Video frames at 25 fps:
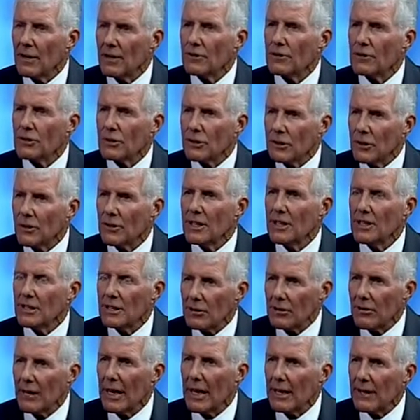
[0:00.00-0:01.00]
stood his
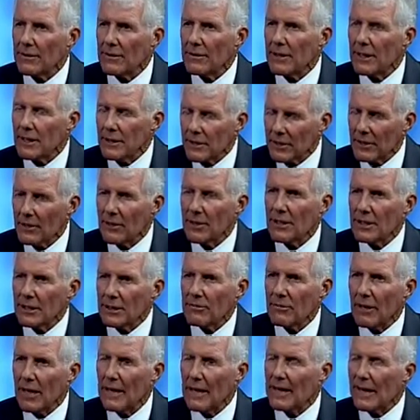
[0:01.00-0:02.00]
ground. He stood his
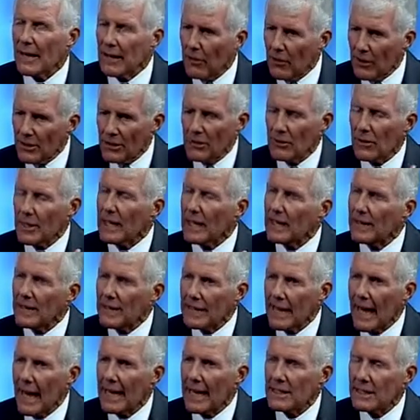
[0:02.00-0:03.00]
ground. And also, again, the
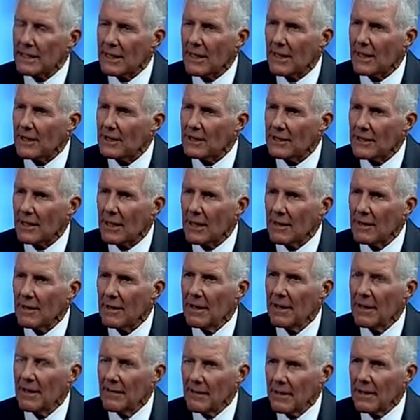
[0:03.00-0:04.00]
tax cuts.
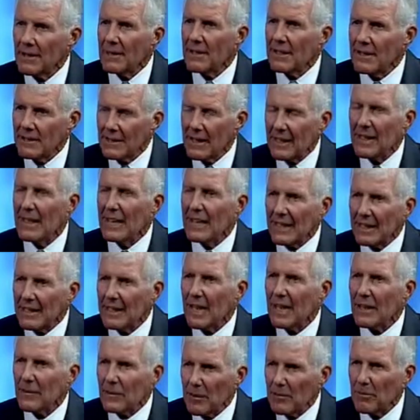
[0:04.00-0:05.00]
He had a
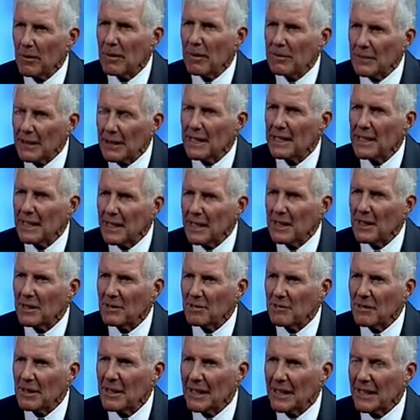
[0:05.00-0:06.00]
lot of Republican in
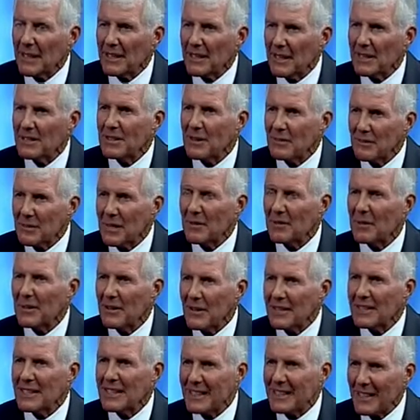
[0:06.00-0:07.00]
him, and some
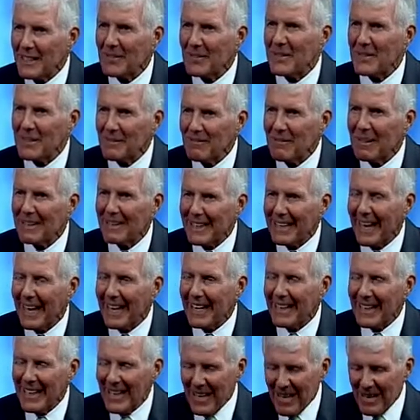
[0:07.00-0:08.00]
Democrats, I think, would admit
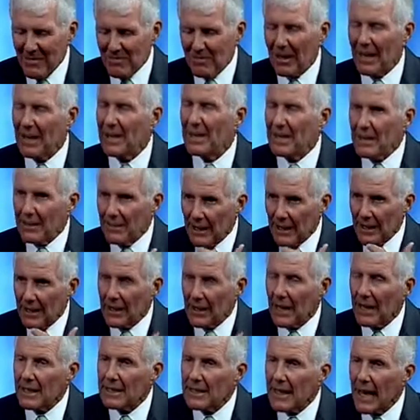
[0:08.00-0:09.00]
that. But he
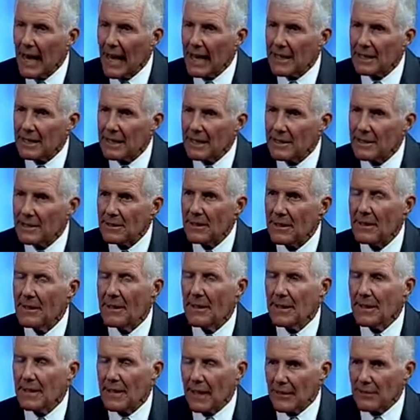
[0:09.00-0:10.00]
cut taxes.
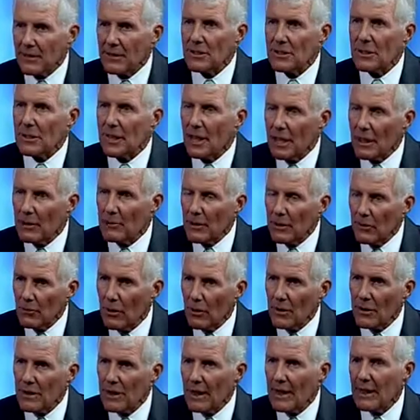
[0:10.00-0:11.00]
He got this economy
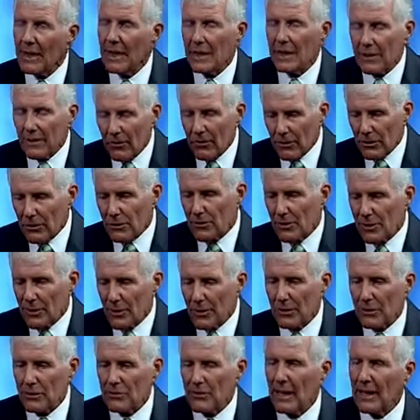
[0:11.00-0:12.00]
rolling again. Of course, we
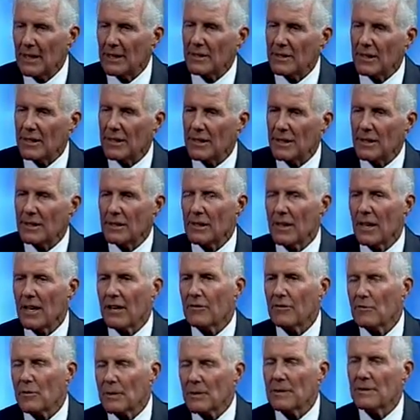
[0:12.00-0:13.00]
know the tragedy in his
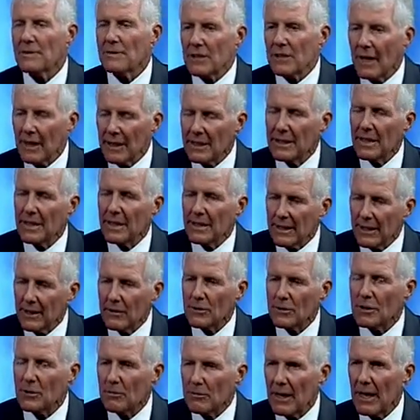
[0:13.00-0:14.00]
life. But John Kennedy
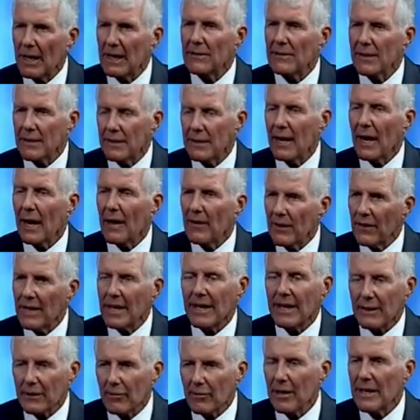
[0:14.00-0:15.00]
was a man that I think
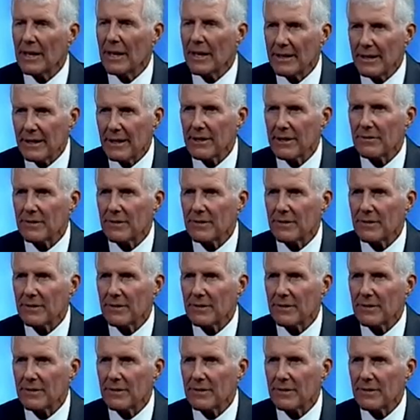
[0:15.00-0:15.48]
had the right idea